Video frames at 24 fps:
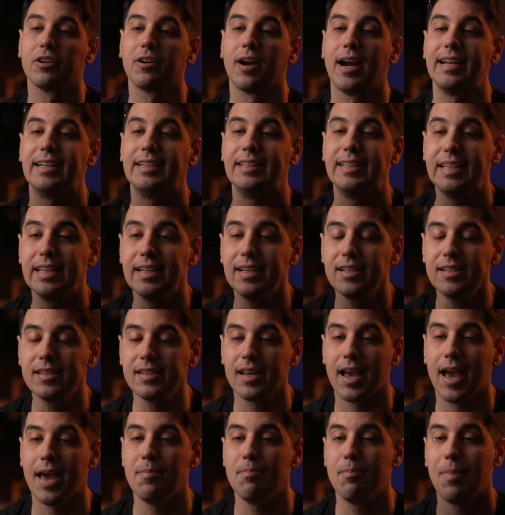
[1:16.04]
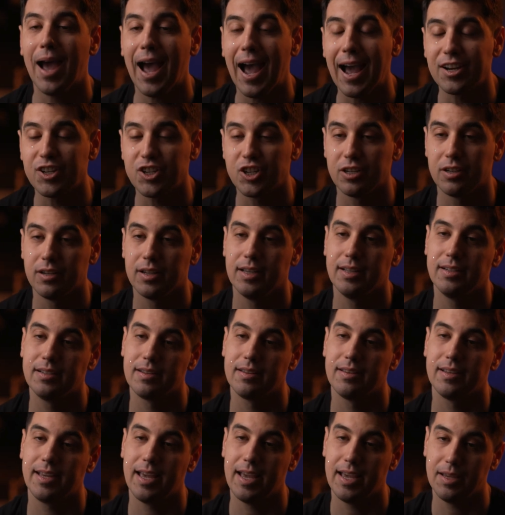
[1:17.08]
their ideas and passion into
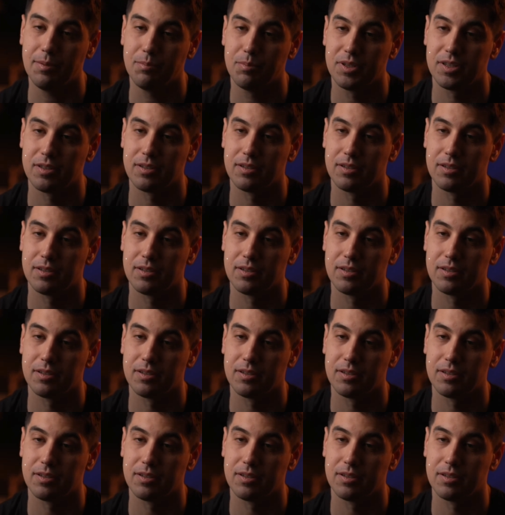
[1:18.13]
the games.